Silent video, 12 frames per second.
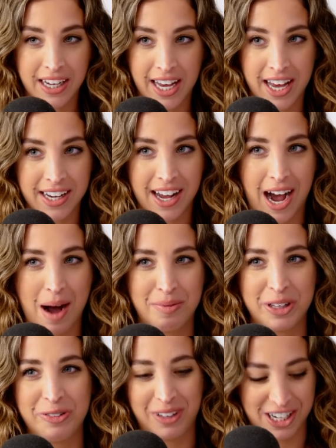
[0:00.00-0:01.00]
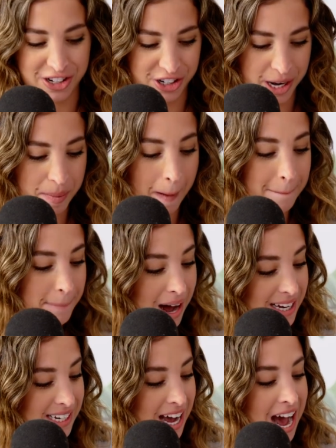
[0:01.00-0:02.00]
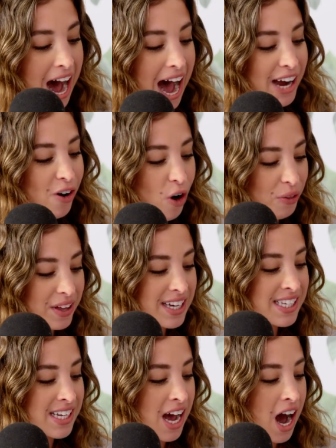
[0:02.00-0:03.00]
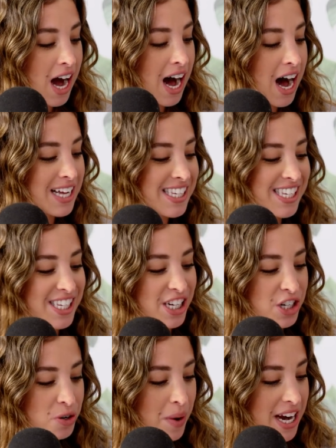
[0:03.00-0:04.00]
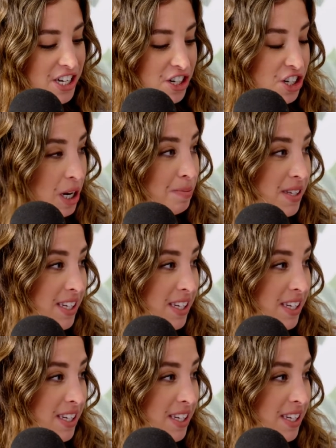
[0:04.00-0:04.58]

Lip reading: Again, happily in a relationship, but I call this situationship